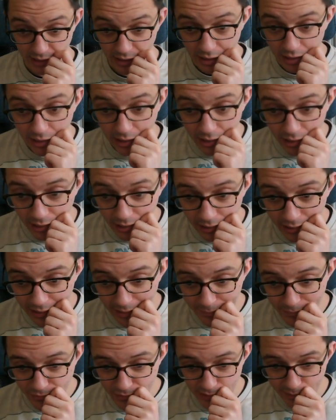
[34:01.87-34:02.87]

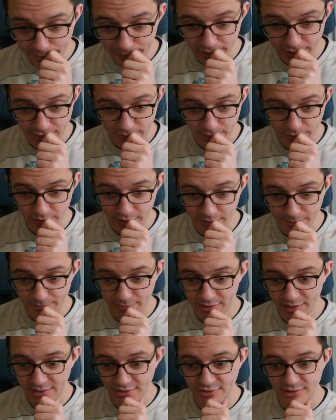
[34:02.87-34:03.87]
M squared minus 1, the
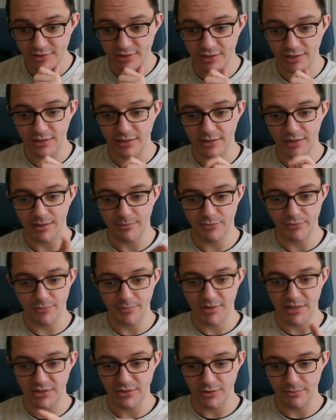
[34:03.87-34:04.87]
plus sign comes from
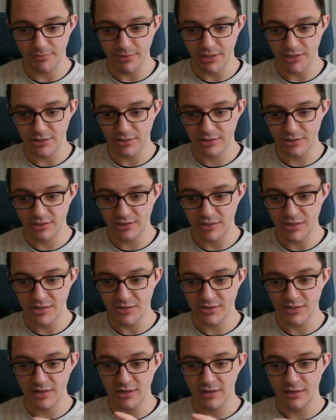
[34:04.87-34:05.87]
these two
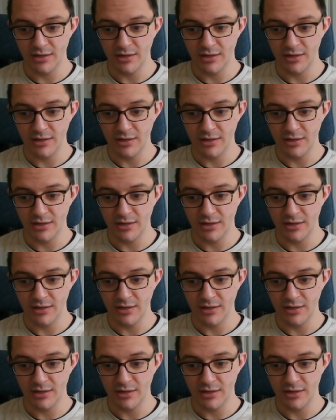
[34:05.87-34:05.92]
minuses.